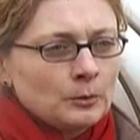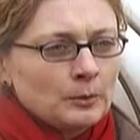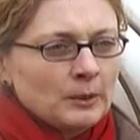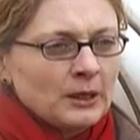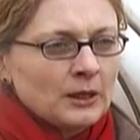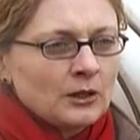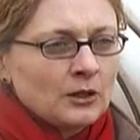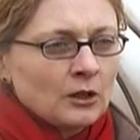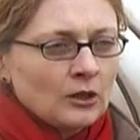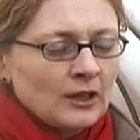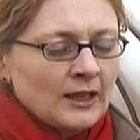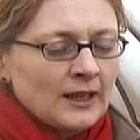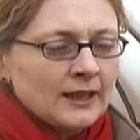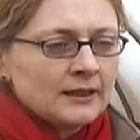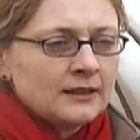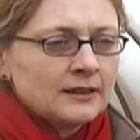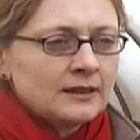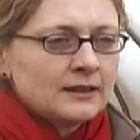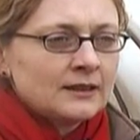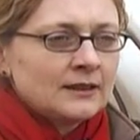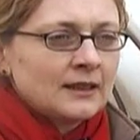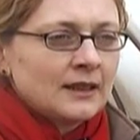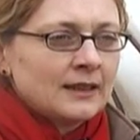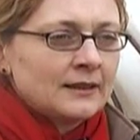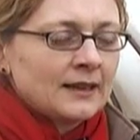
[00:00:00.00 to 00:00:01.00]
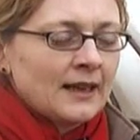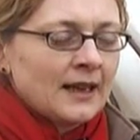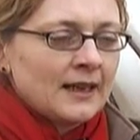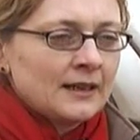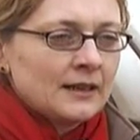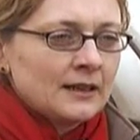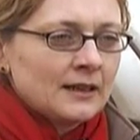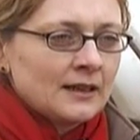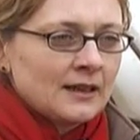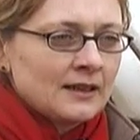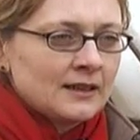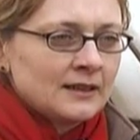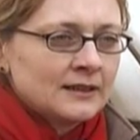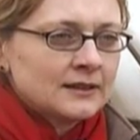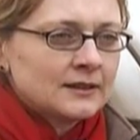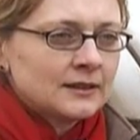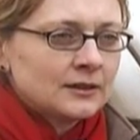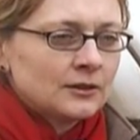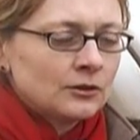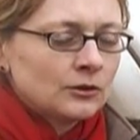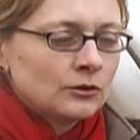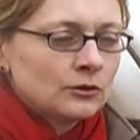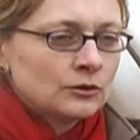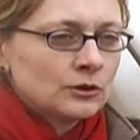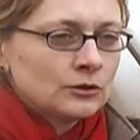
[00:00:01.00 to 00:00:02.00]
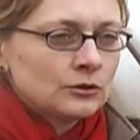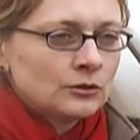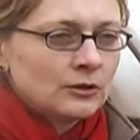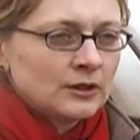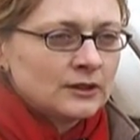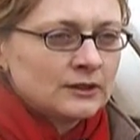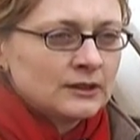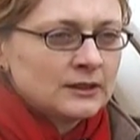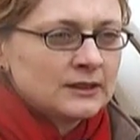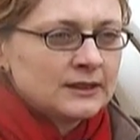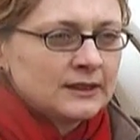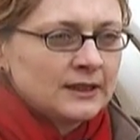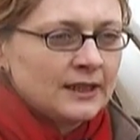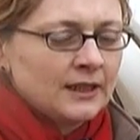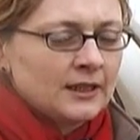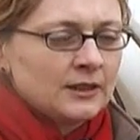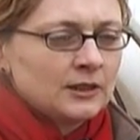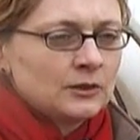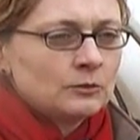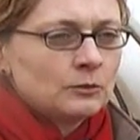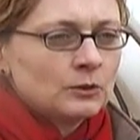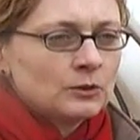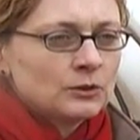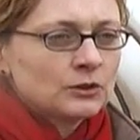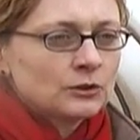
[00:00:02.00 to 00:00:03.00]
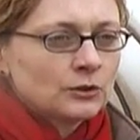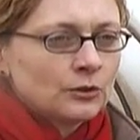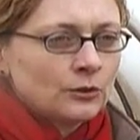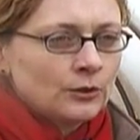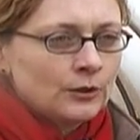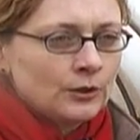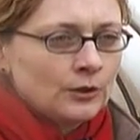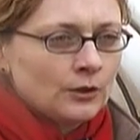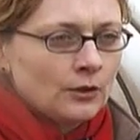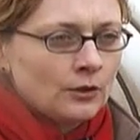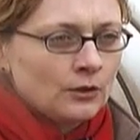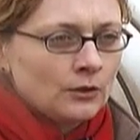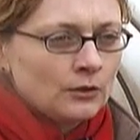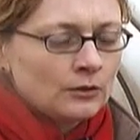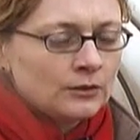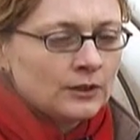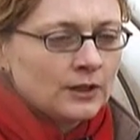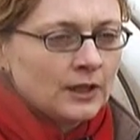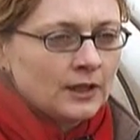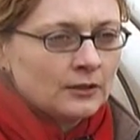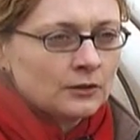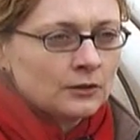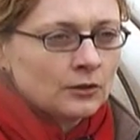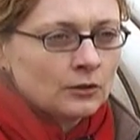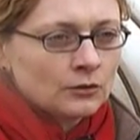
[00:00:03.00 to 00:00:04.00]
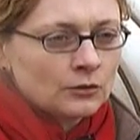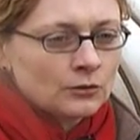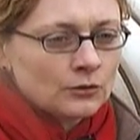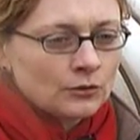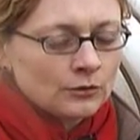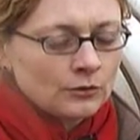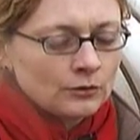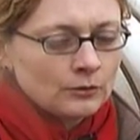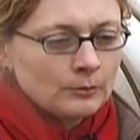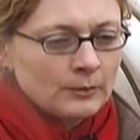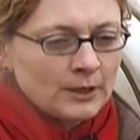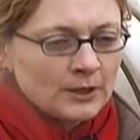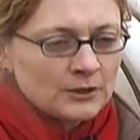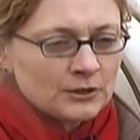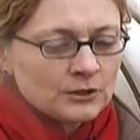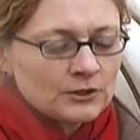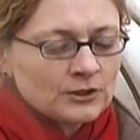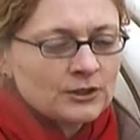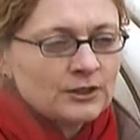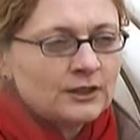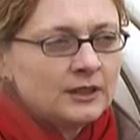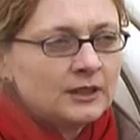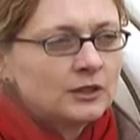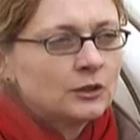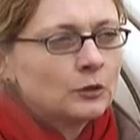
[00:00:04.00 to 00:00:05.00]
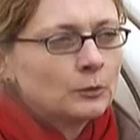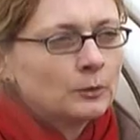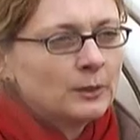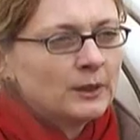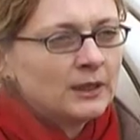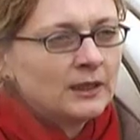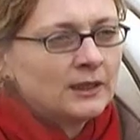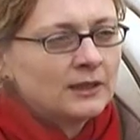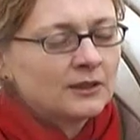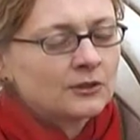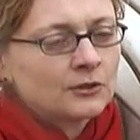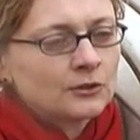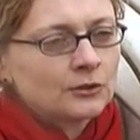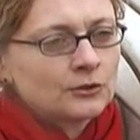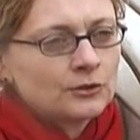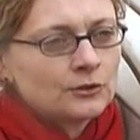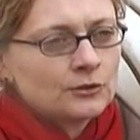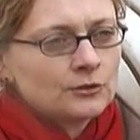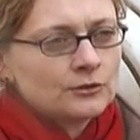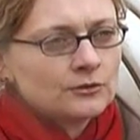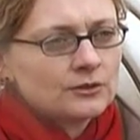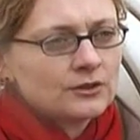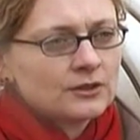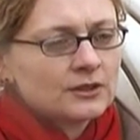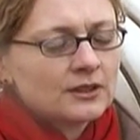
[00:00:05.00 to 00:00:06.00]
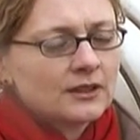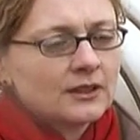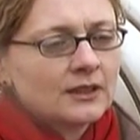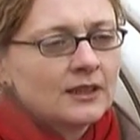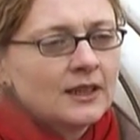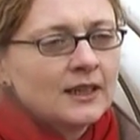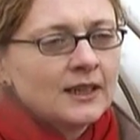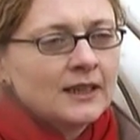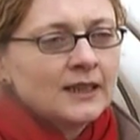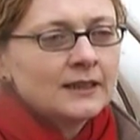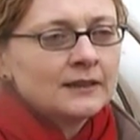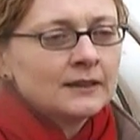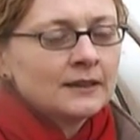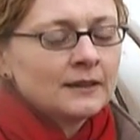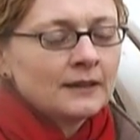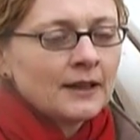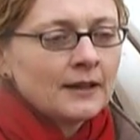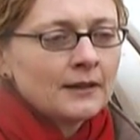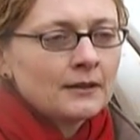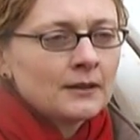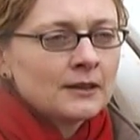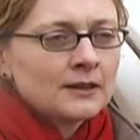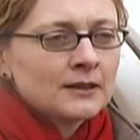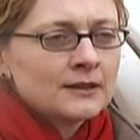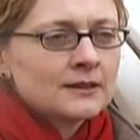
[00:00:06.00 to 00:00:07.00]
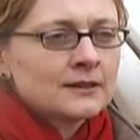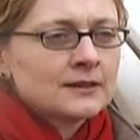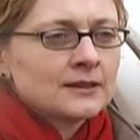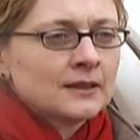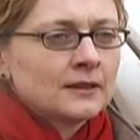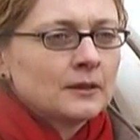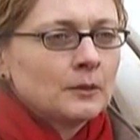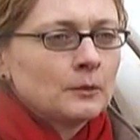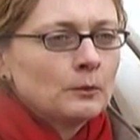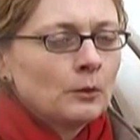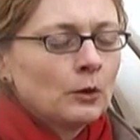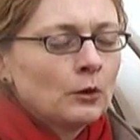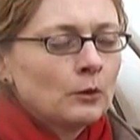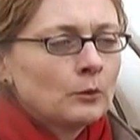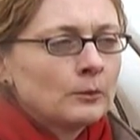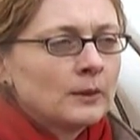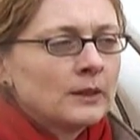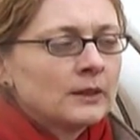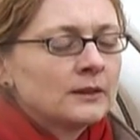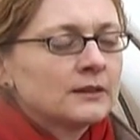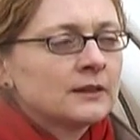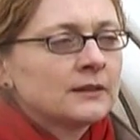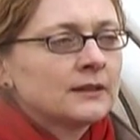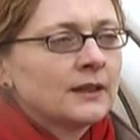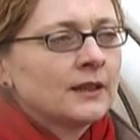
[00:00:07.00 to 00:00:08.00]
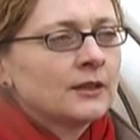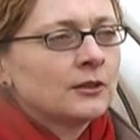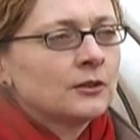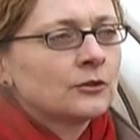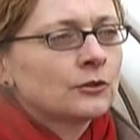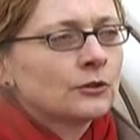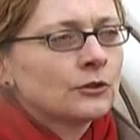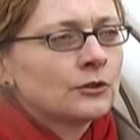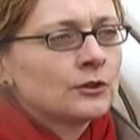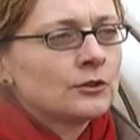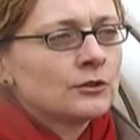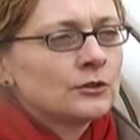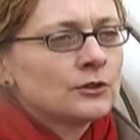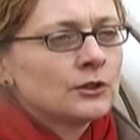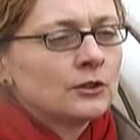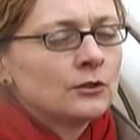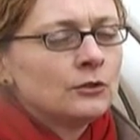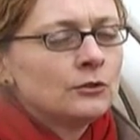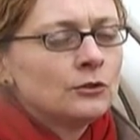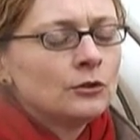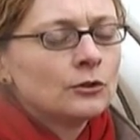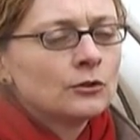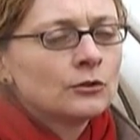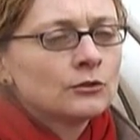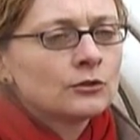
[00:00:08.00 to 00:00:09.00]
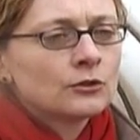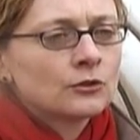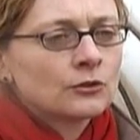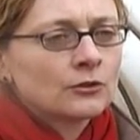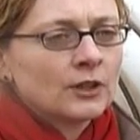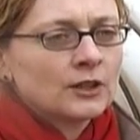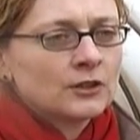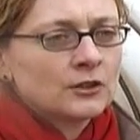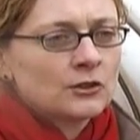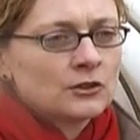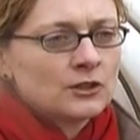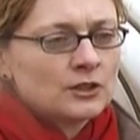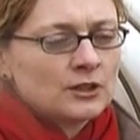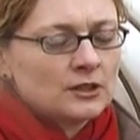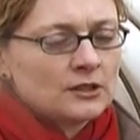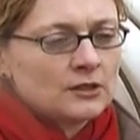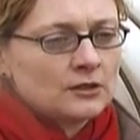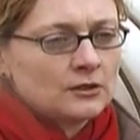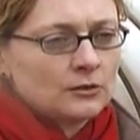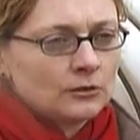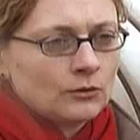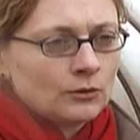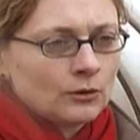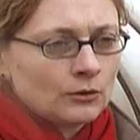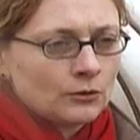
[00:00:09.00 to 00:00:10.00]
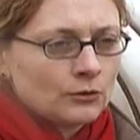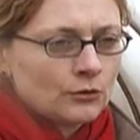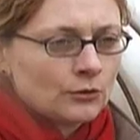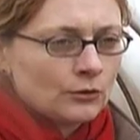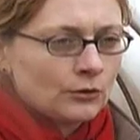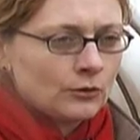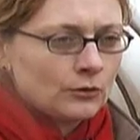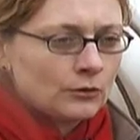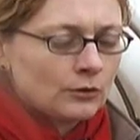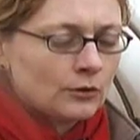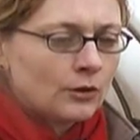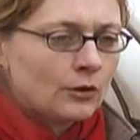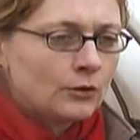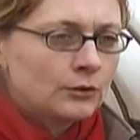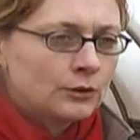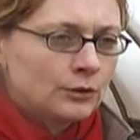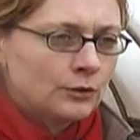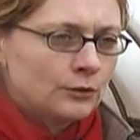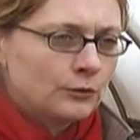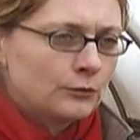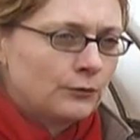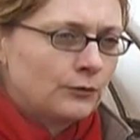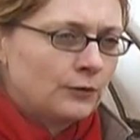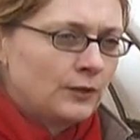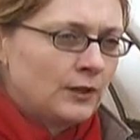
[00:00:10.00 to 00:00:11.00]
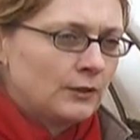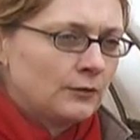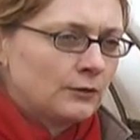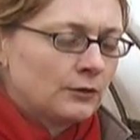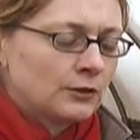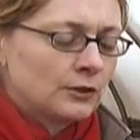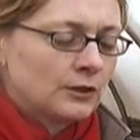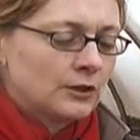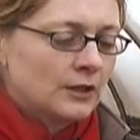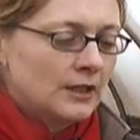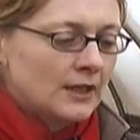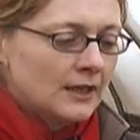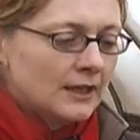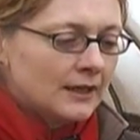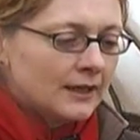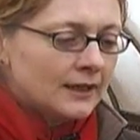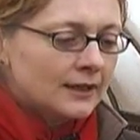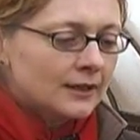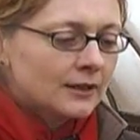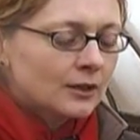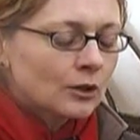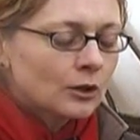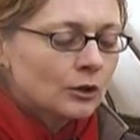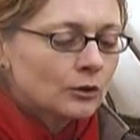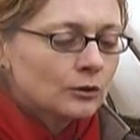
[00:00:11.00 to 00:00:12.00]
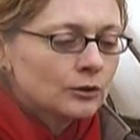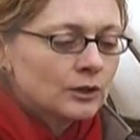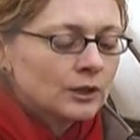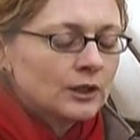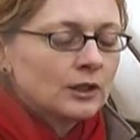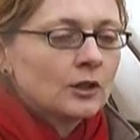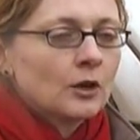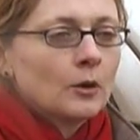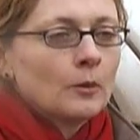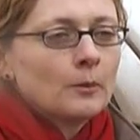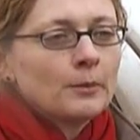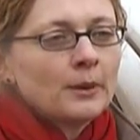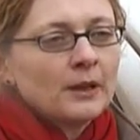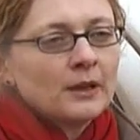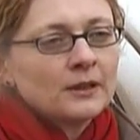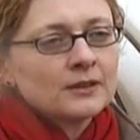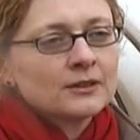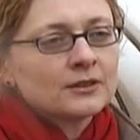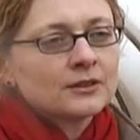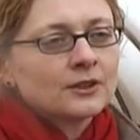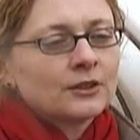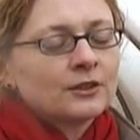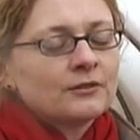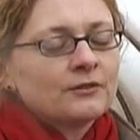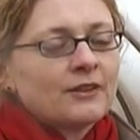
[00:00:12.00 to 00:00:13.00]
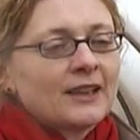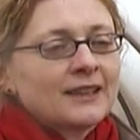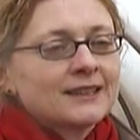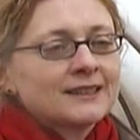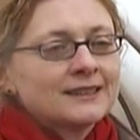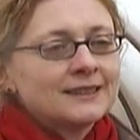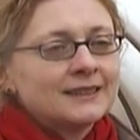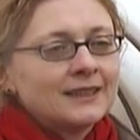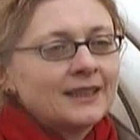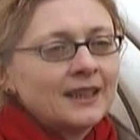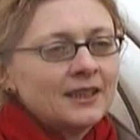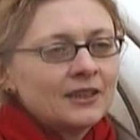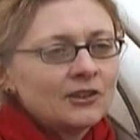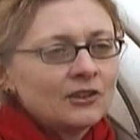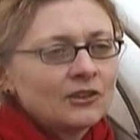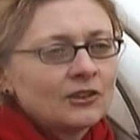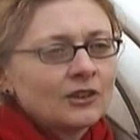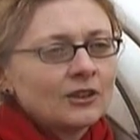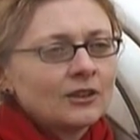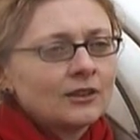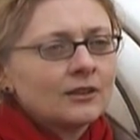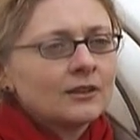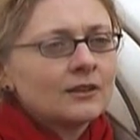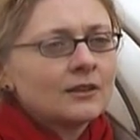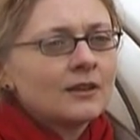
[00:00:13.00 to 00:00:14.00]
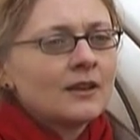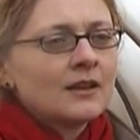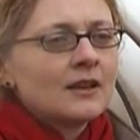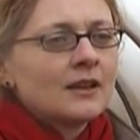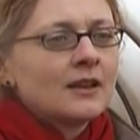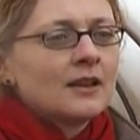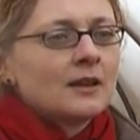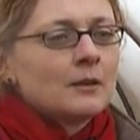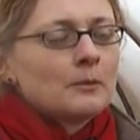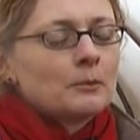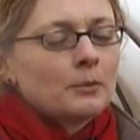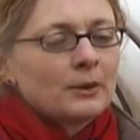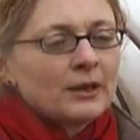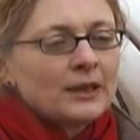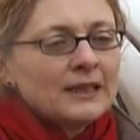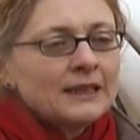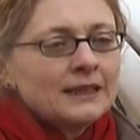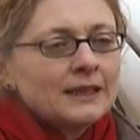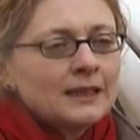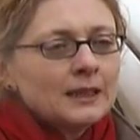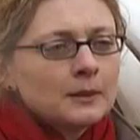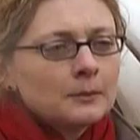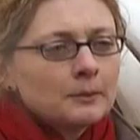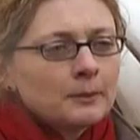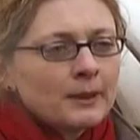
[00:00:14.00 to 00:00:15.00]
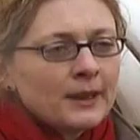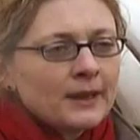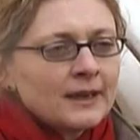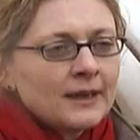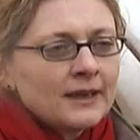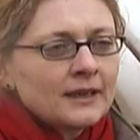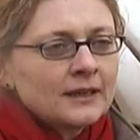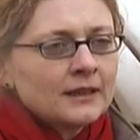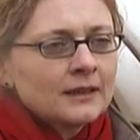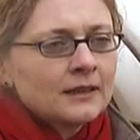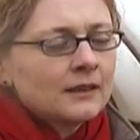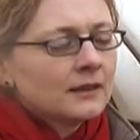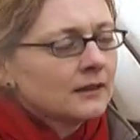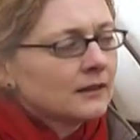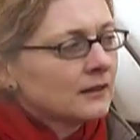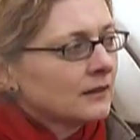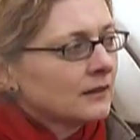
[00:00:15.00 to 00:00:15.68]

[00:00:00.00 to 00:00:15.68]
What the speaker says: be collected and analyzed in order to understand what's going on, and control measures need to be introduced. In the Netherlands at the moment, they're introducing new strategies to control Q fever, including compulsory vaccination, breeding ban,